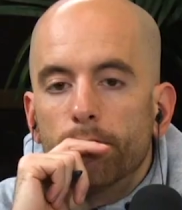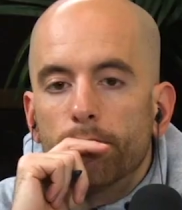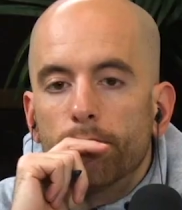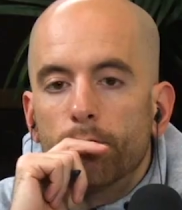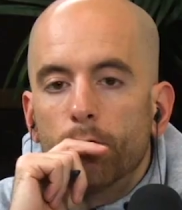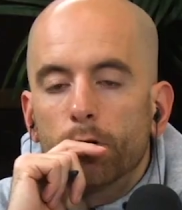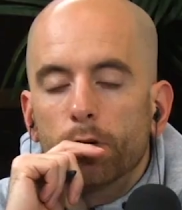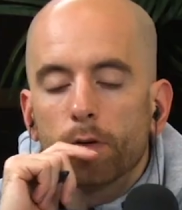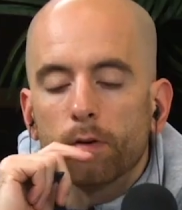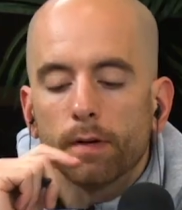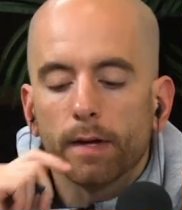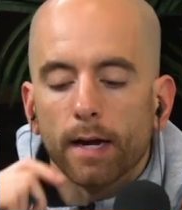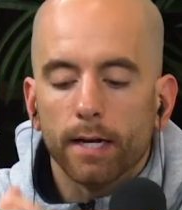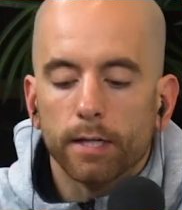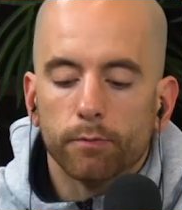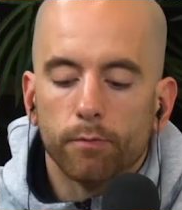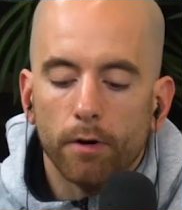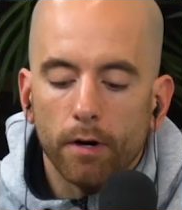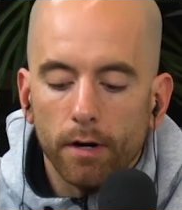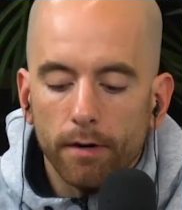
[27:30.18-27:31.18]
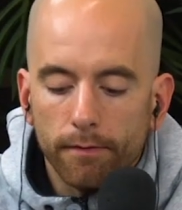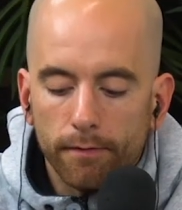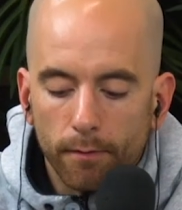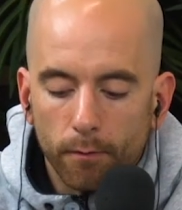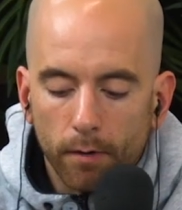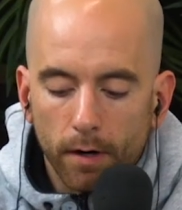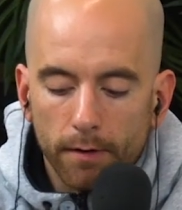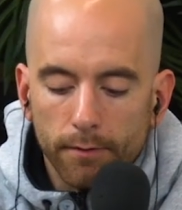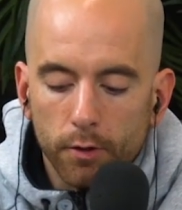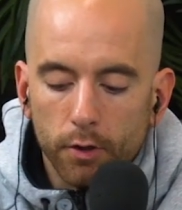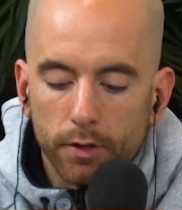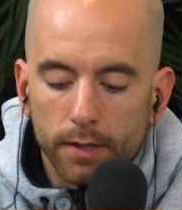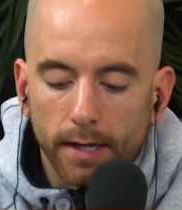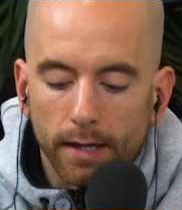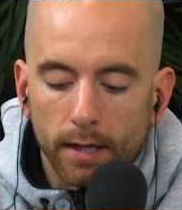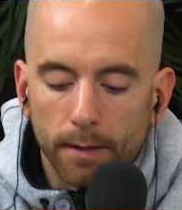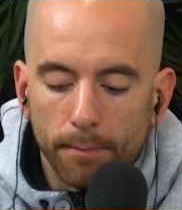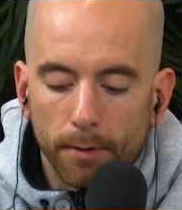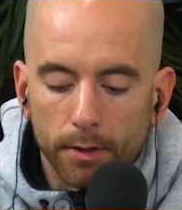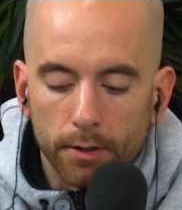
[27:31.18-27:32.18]
For you guys, where have you
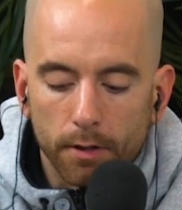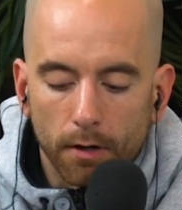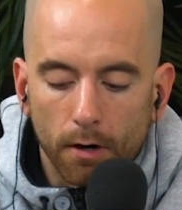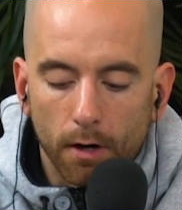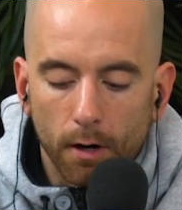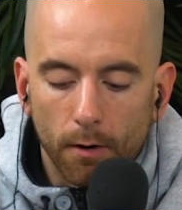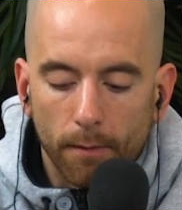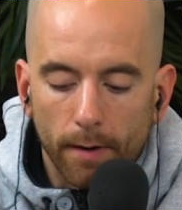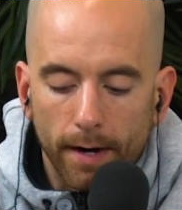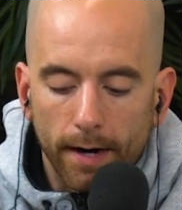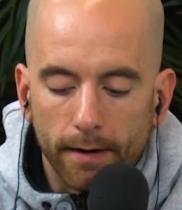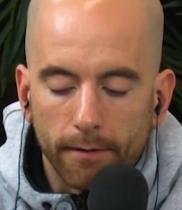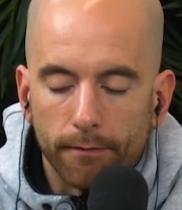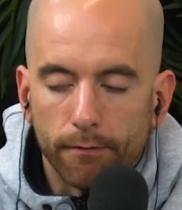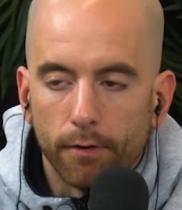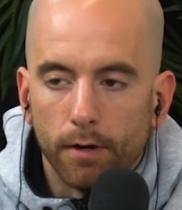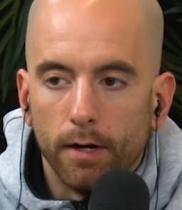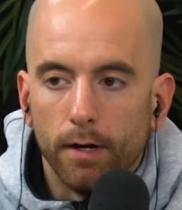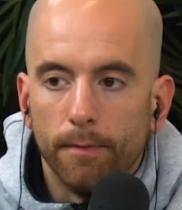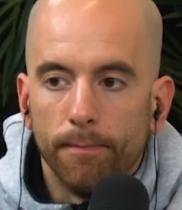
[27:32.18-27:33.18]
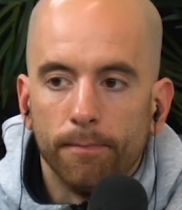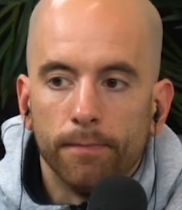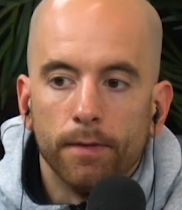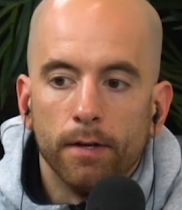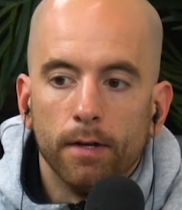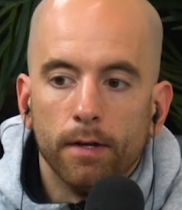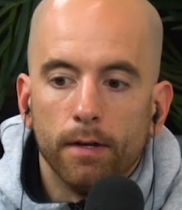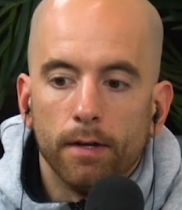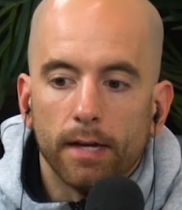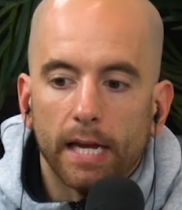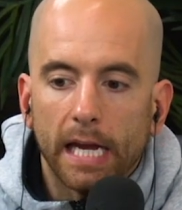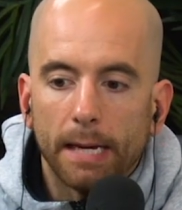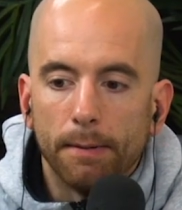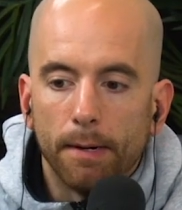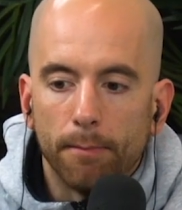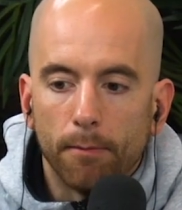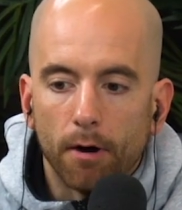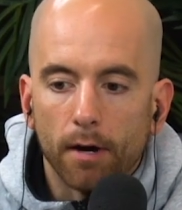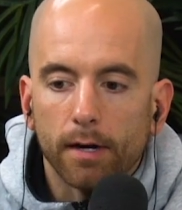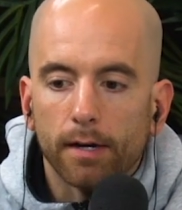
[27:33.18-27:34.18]
seen the most ROI, from
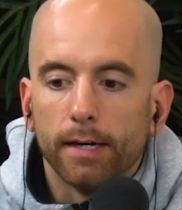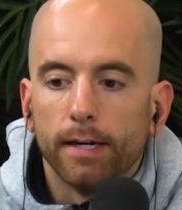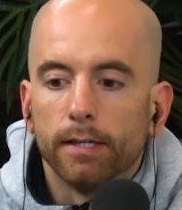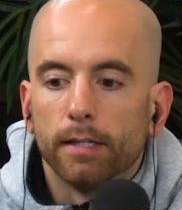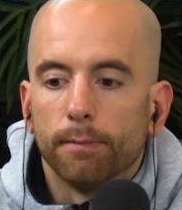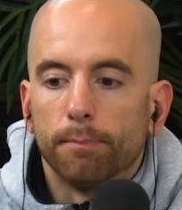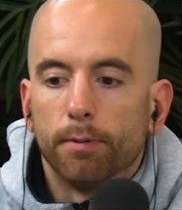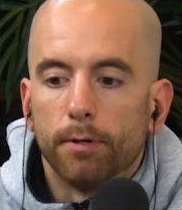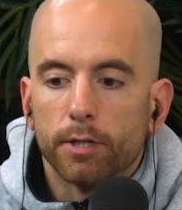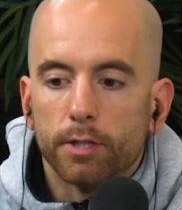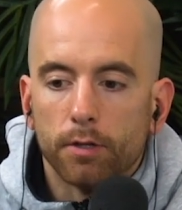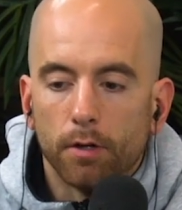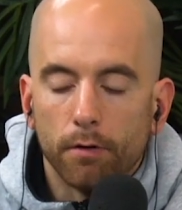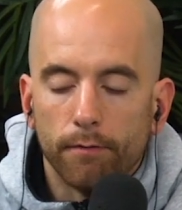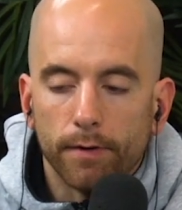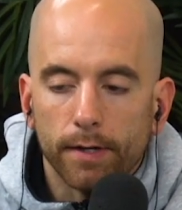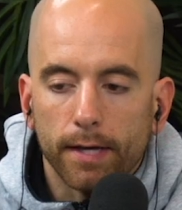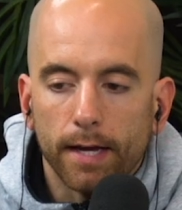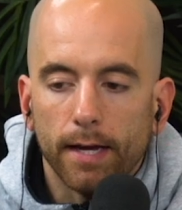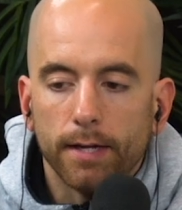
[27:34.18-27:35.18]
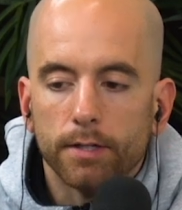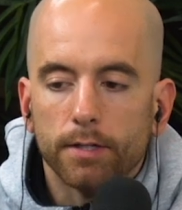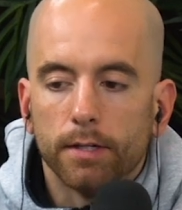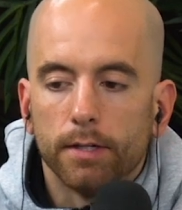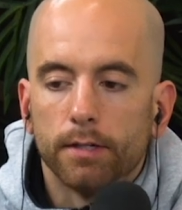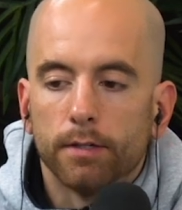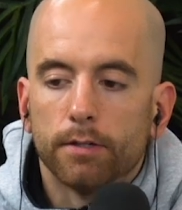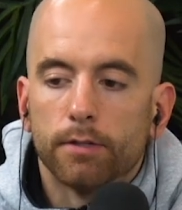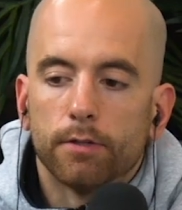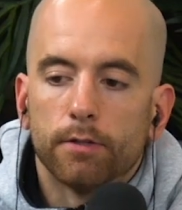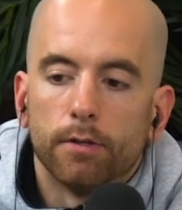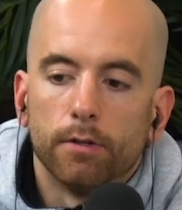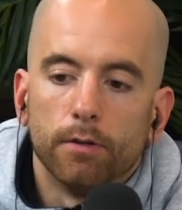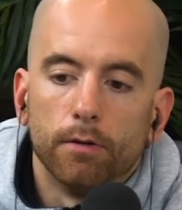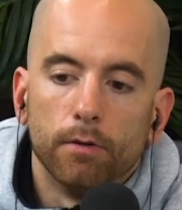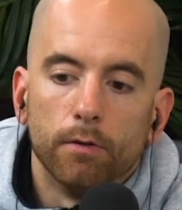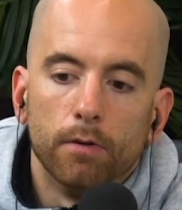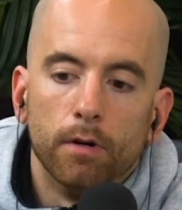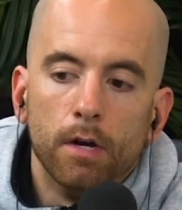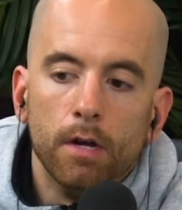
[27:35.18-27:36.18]
email marketing to push notifications
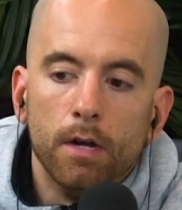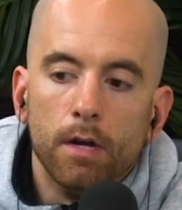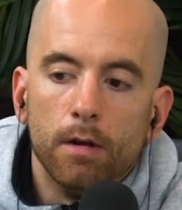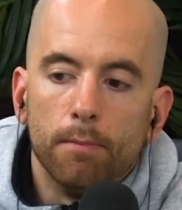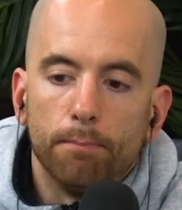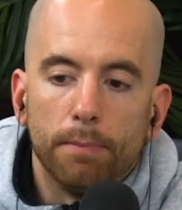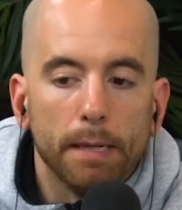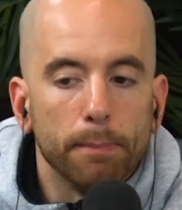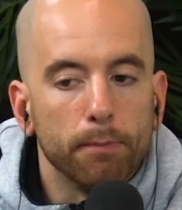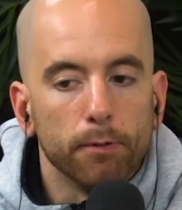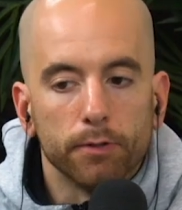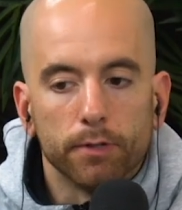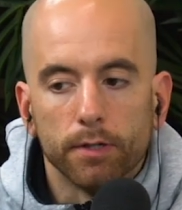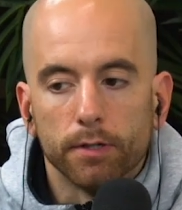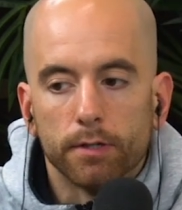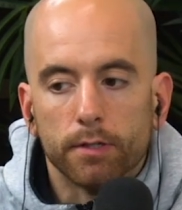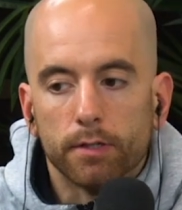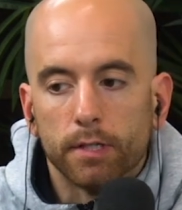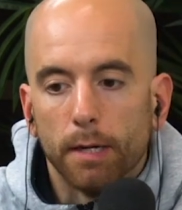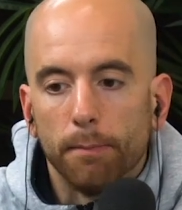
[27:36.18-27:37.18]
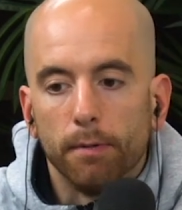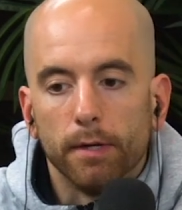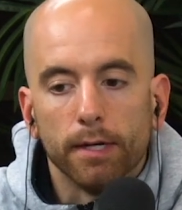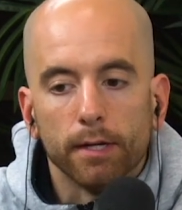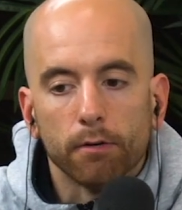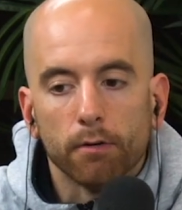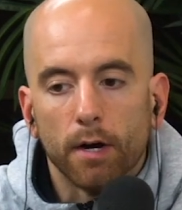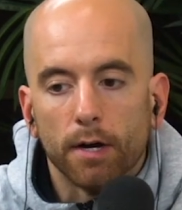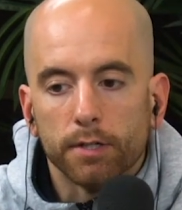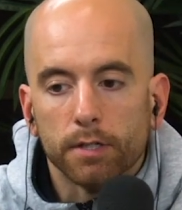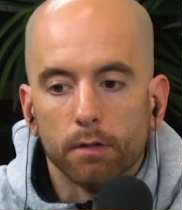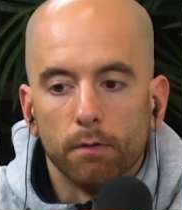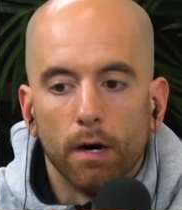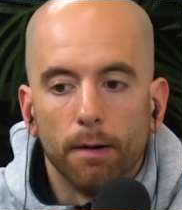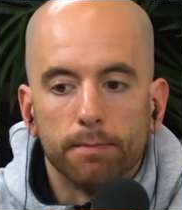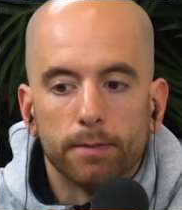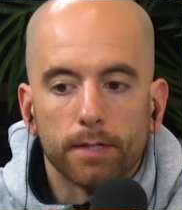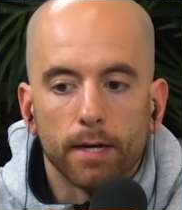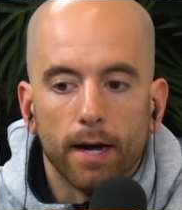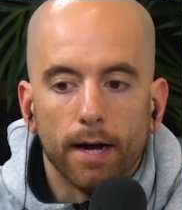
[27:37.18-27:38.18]
to people just stumbling across the
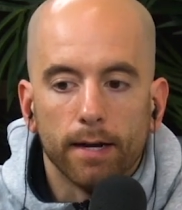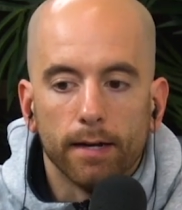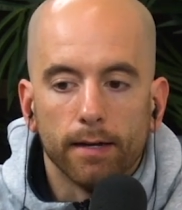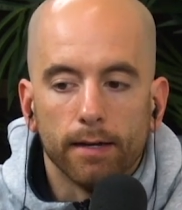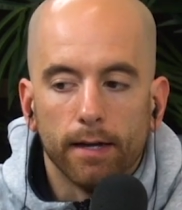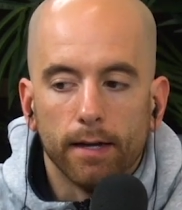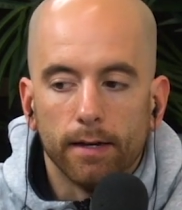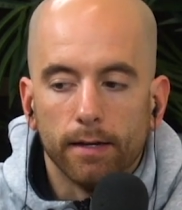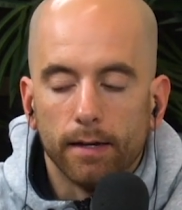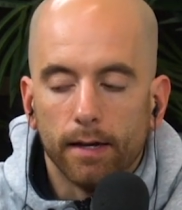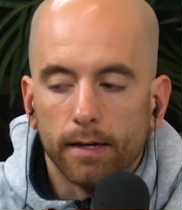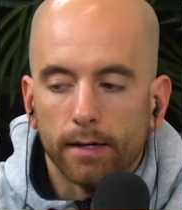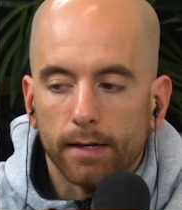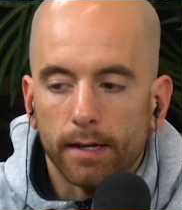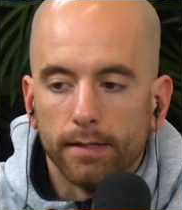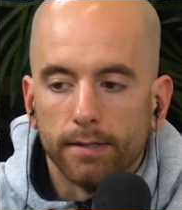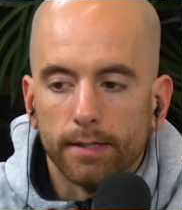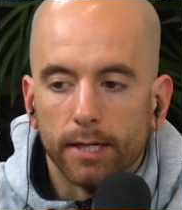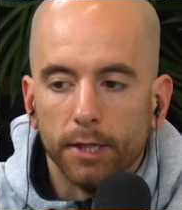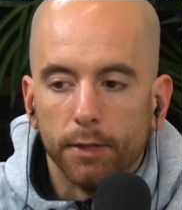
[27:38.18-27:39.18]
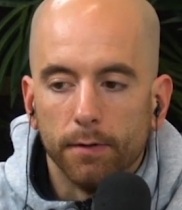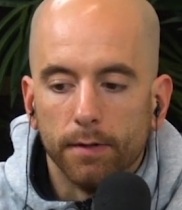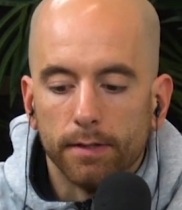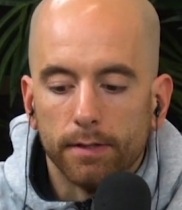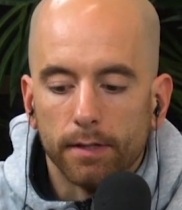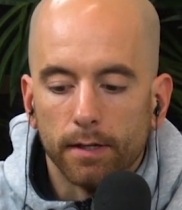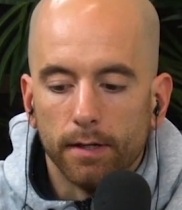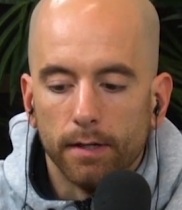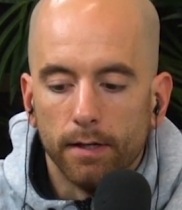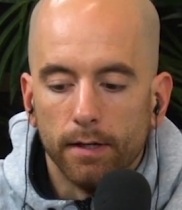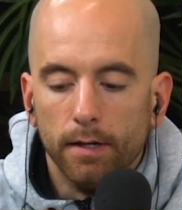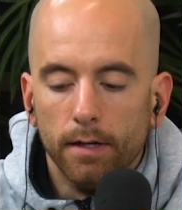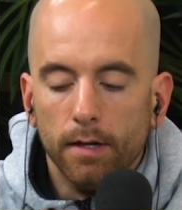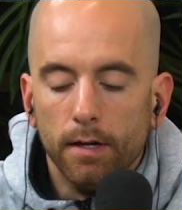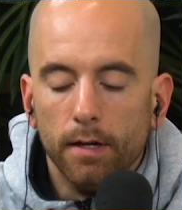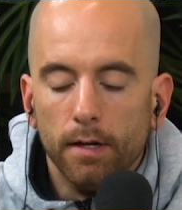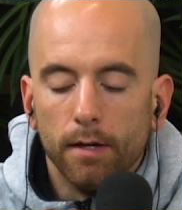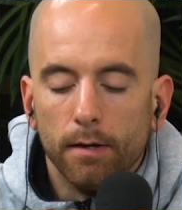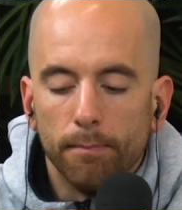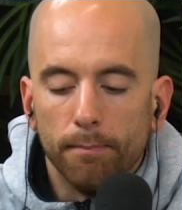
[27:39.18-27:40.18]
website and continuing to
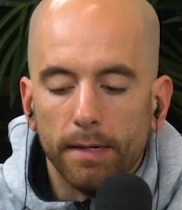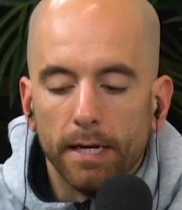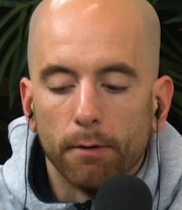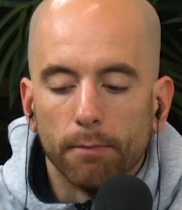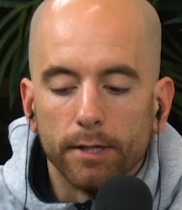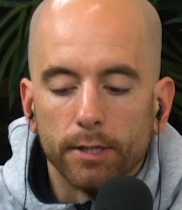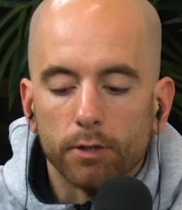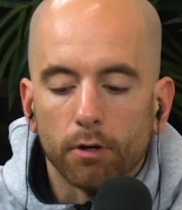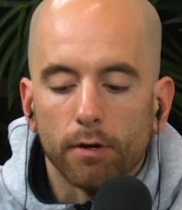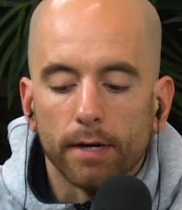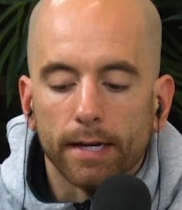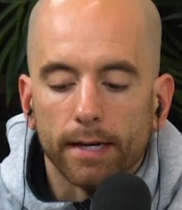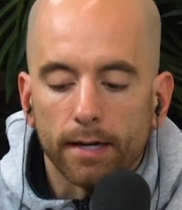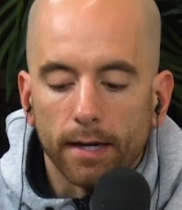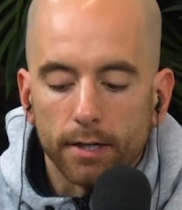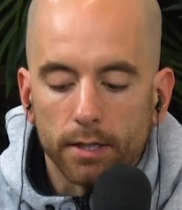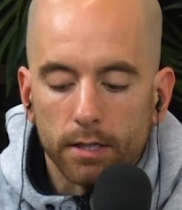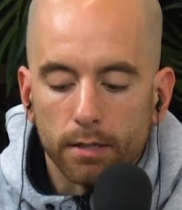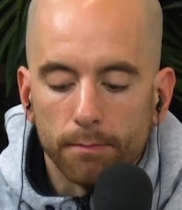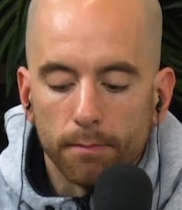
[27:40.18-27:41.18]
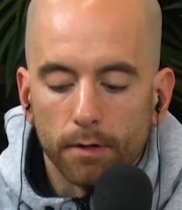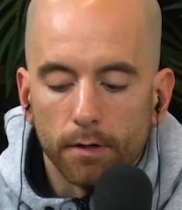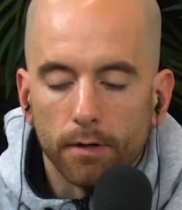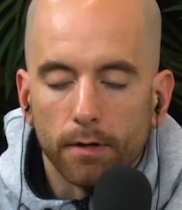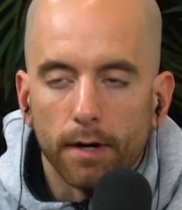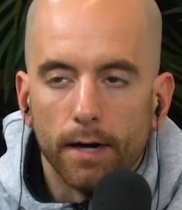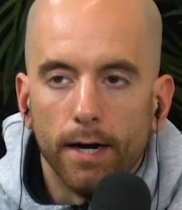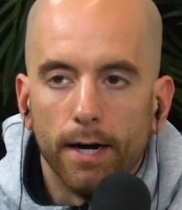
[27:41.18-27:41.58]
be a returning customer?